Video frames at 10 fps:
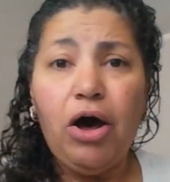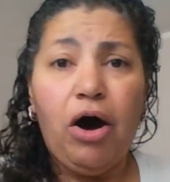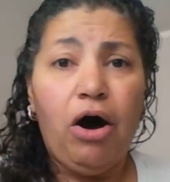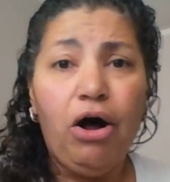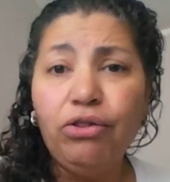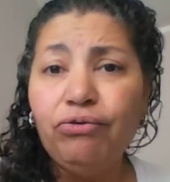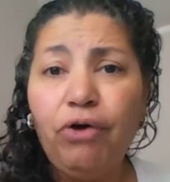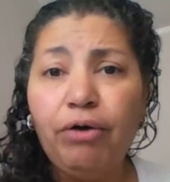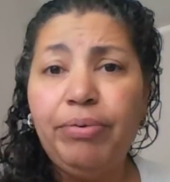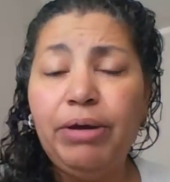all the
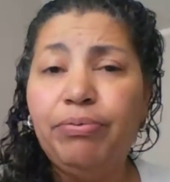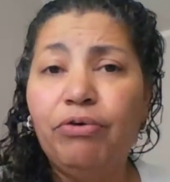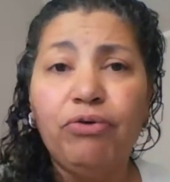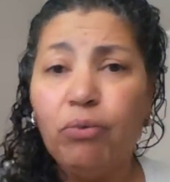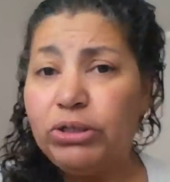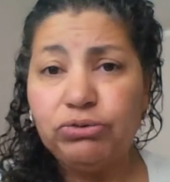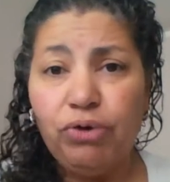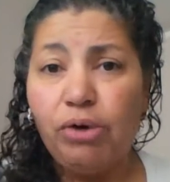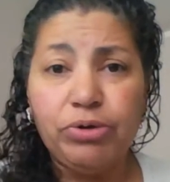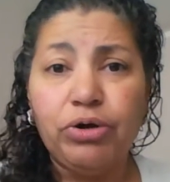wrong people for what's
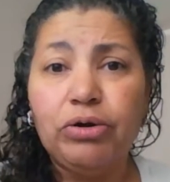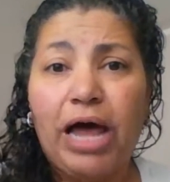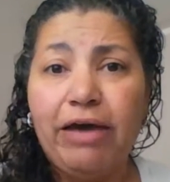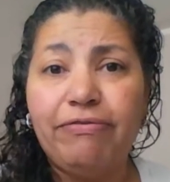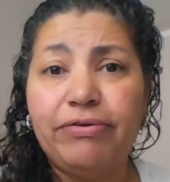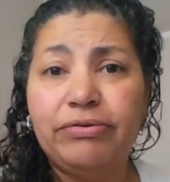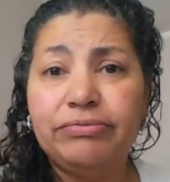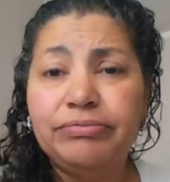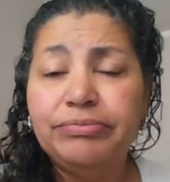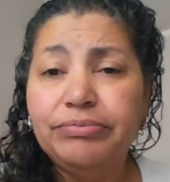wrong with her life.
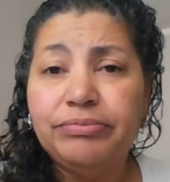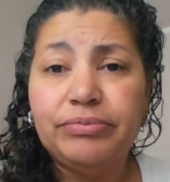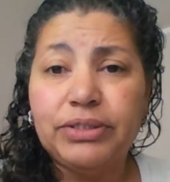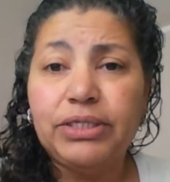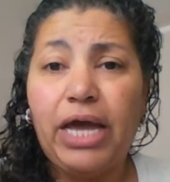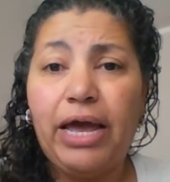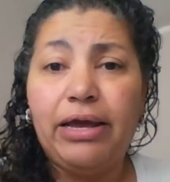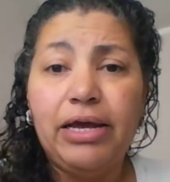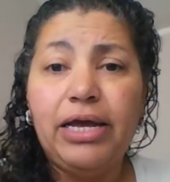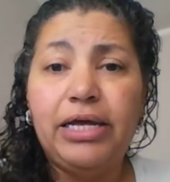
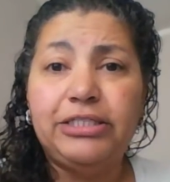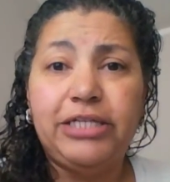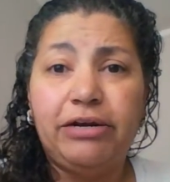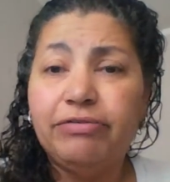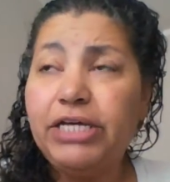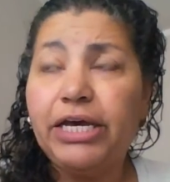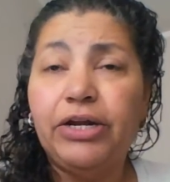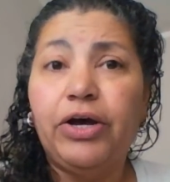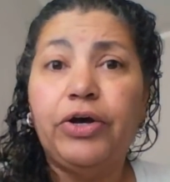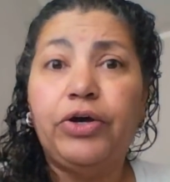Okay, instead of taking
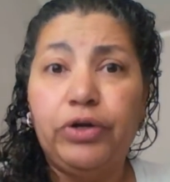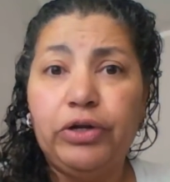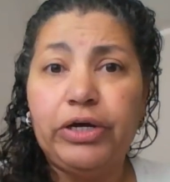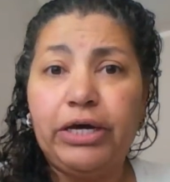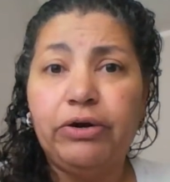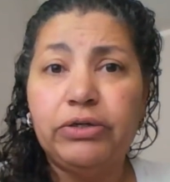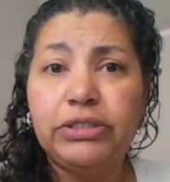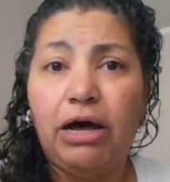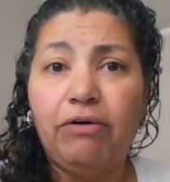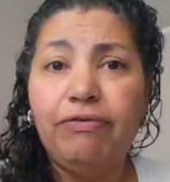a good look at
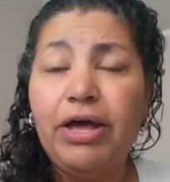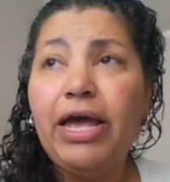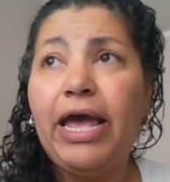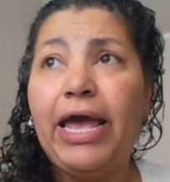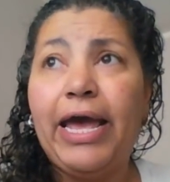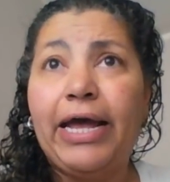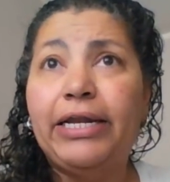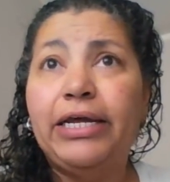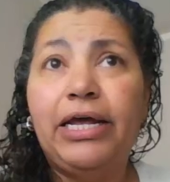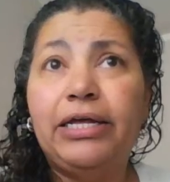herself,
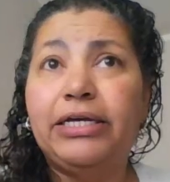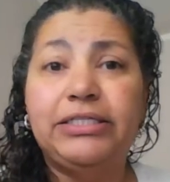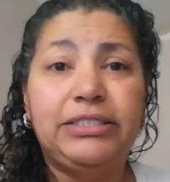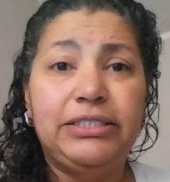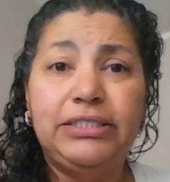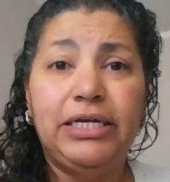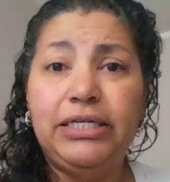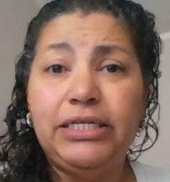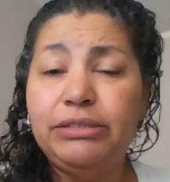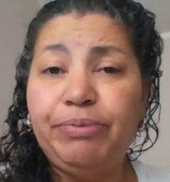and because none
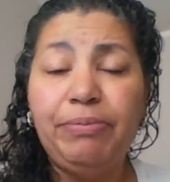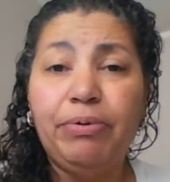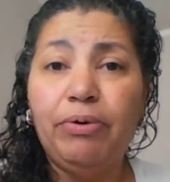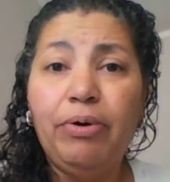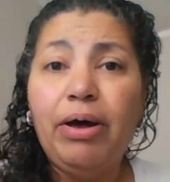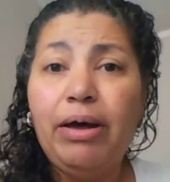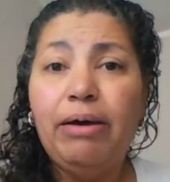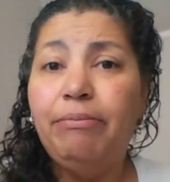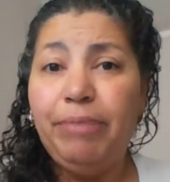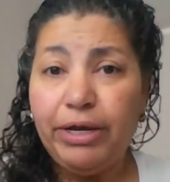of these people
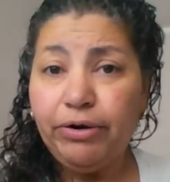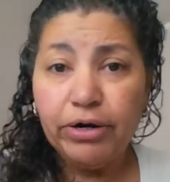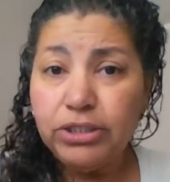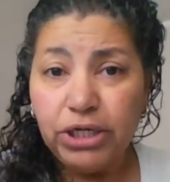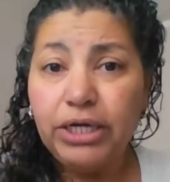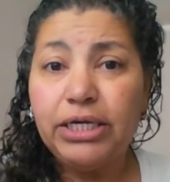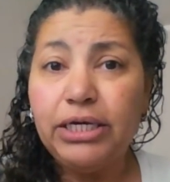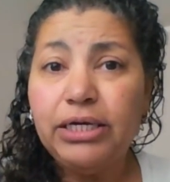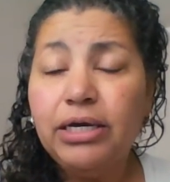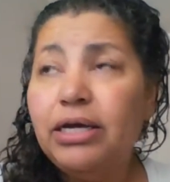made her a
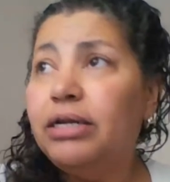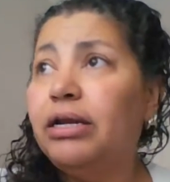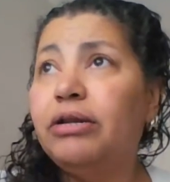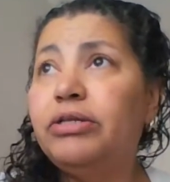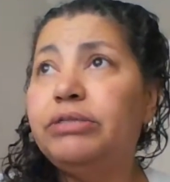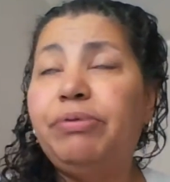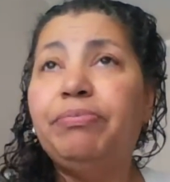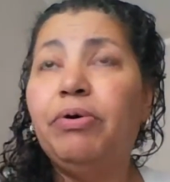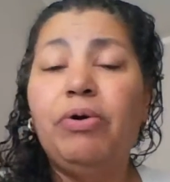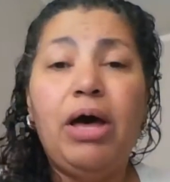junkie. None of these
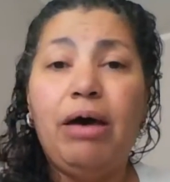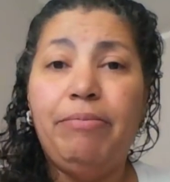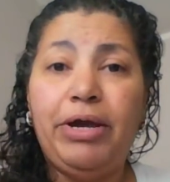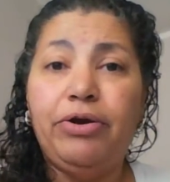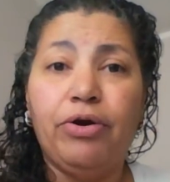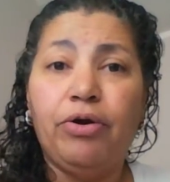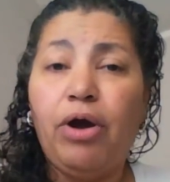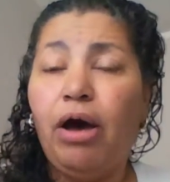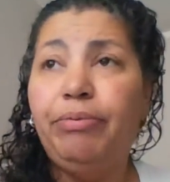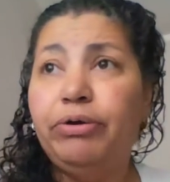people uh, made her
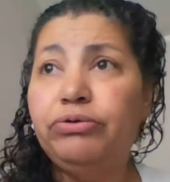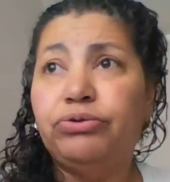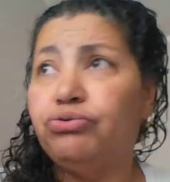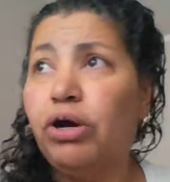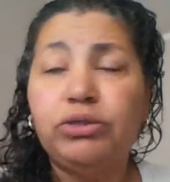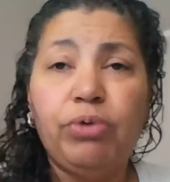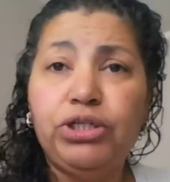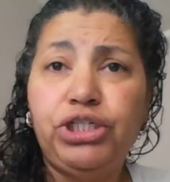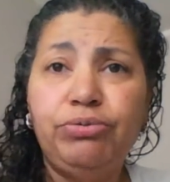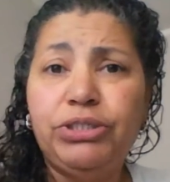abuse drugs while
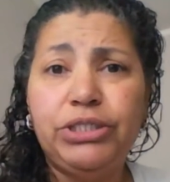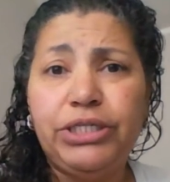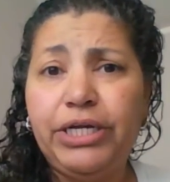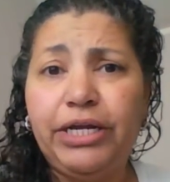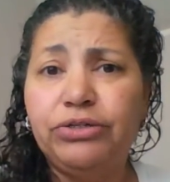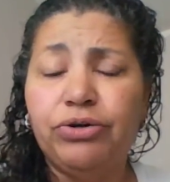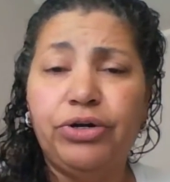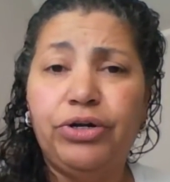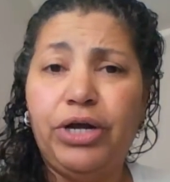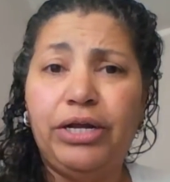she was a teenager and
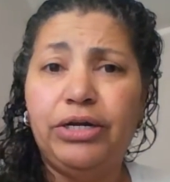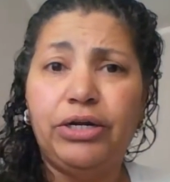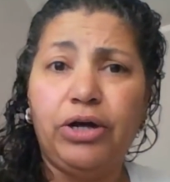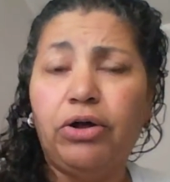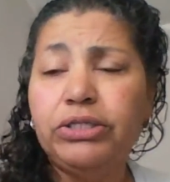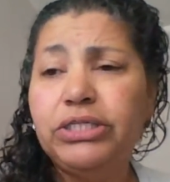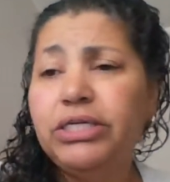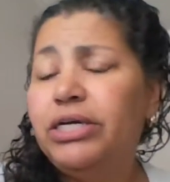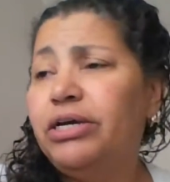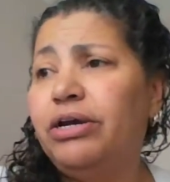an, and an adult,
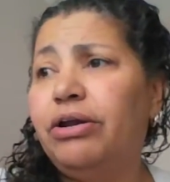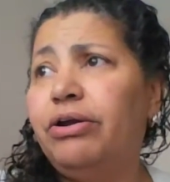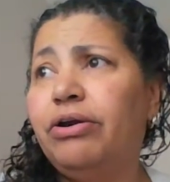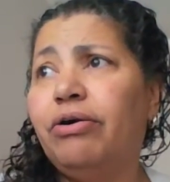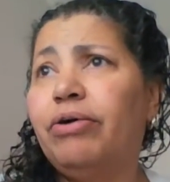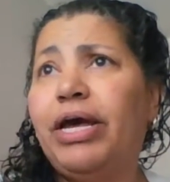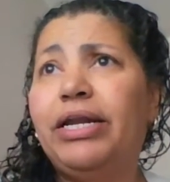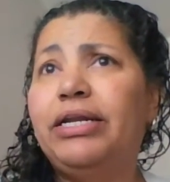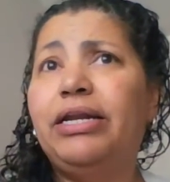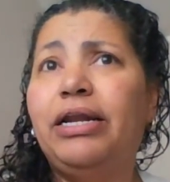you know,
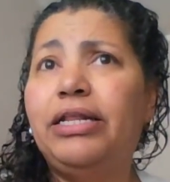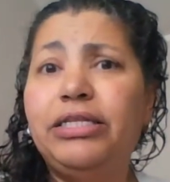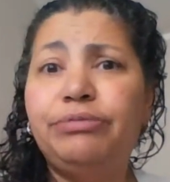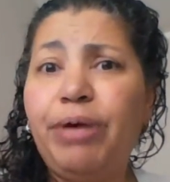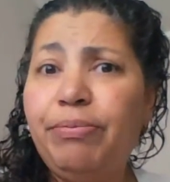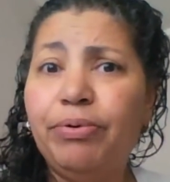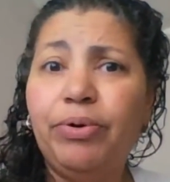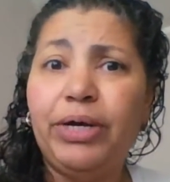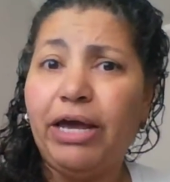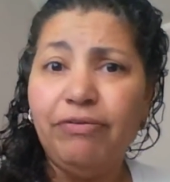and none of these people
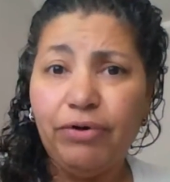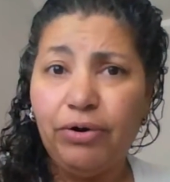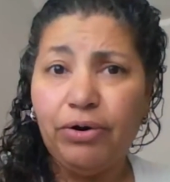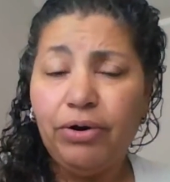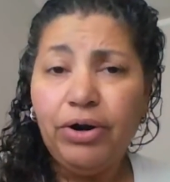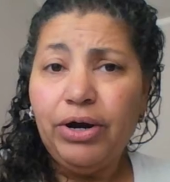gave her